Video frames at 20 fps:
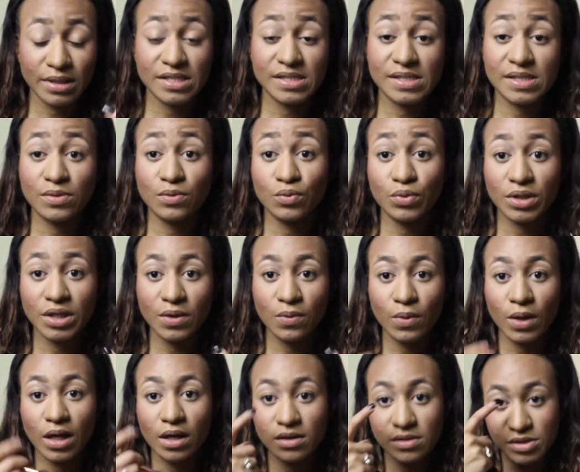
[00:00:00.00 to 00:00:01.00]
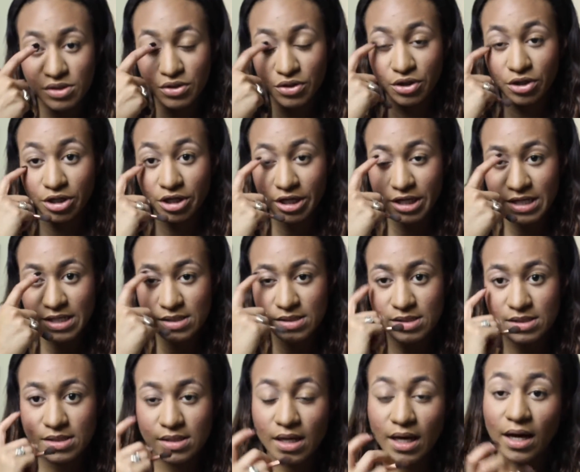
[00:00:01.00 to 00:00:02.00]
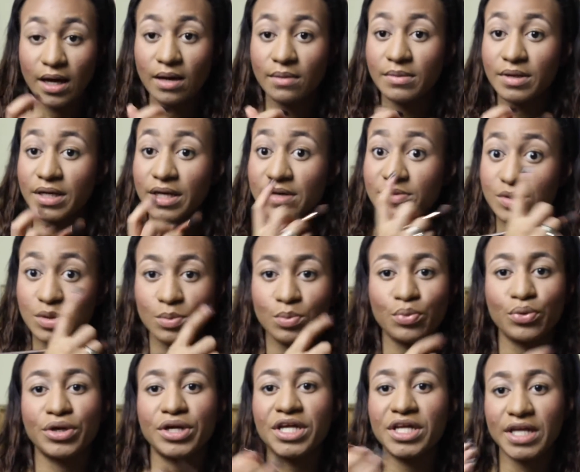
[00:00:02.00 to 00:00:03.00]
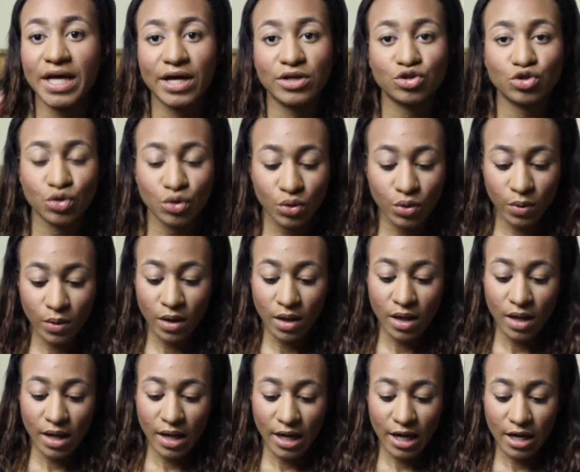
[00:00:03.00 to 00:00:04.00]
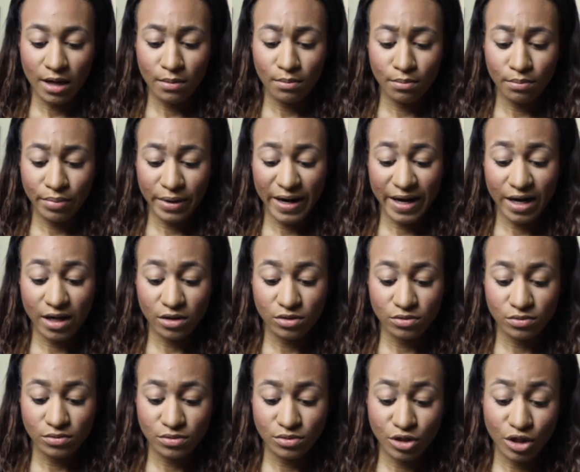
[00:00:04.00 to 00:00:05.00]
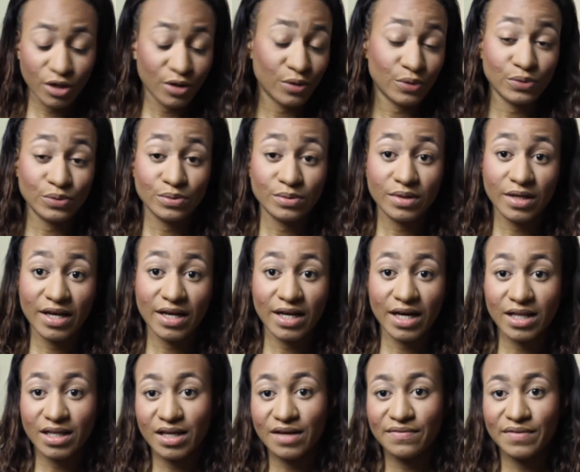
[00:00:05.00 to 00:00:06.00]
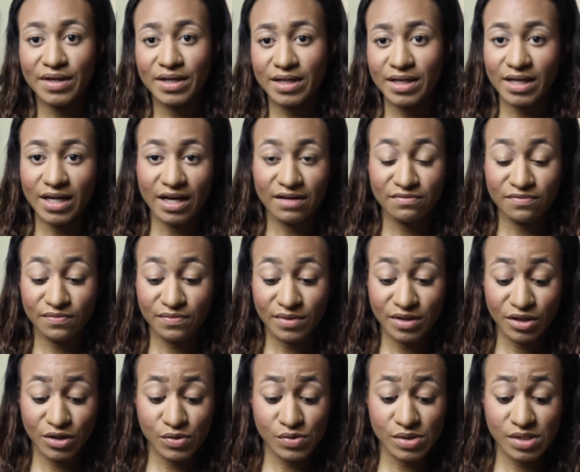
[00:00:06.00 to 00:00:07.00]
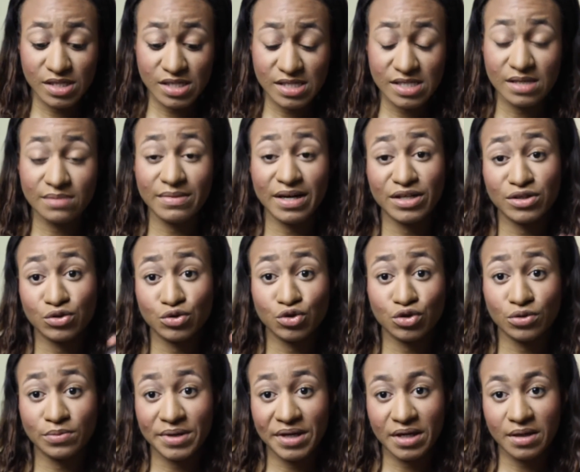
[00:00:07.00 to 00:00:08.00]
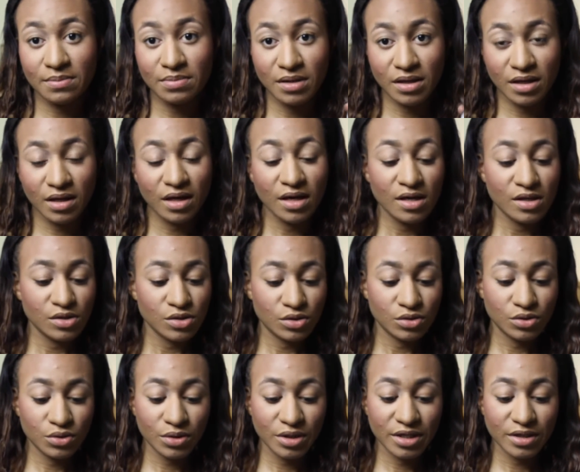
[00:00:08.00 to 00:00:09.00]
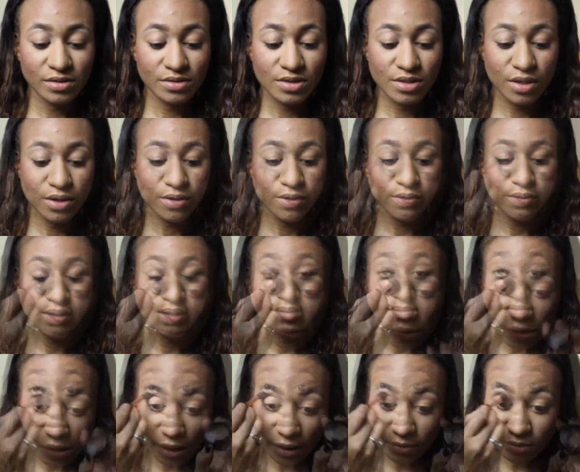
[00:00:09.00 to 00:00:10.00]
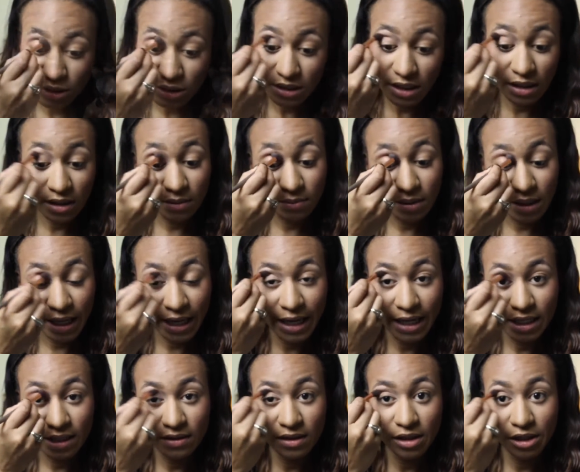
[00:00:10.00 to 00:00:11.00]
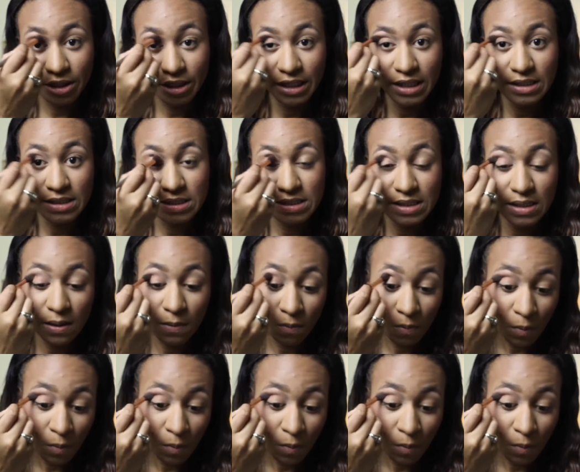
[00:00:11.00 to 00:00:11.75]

blends in really well into your crease. It gives a pretty natural brown tone, and I love it. And I've used this in my neutral makeup look tutorial, so I'm just gonna apply it in the crease.